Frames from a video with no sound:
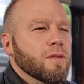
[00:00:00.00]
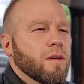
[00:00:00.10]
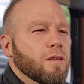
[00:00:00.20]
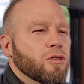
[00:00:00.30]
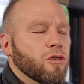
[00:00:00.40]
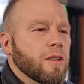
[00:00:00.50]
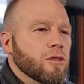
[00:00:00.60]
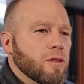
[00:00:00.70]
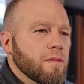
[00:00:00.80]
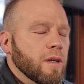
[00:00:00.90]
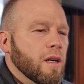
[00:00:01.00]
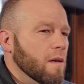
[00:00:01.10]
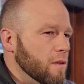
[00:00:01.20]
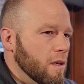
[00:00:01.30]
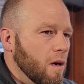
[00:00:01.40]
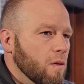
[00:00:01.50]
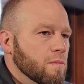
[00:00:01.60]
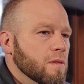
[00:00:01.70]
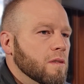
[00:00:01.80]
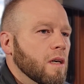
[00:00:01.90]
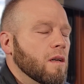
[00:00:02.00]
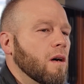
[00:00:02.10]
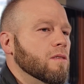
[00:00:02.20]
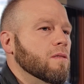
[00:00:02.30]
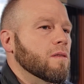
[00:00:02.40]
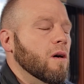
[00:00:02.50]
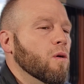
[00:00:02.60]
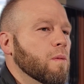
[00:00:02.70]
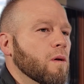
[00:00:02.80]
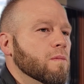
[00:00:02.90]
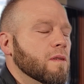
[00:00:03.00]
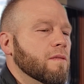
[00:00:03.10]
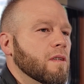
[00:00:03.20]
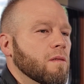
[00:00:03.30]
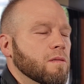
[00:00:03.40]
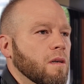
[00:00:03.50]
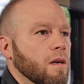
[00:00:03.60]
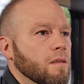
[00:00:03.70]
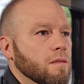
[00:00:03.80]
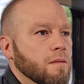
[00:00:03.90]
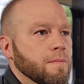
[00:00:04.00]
Straight Street Recovery Homes and also the Hope Homes of the Ozarks.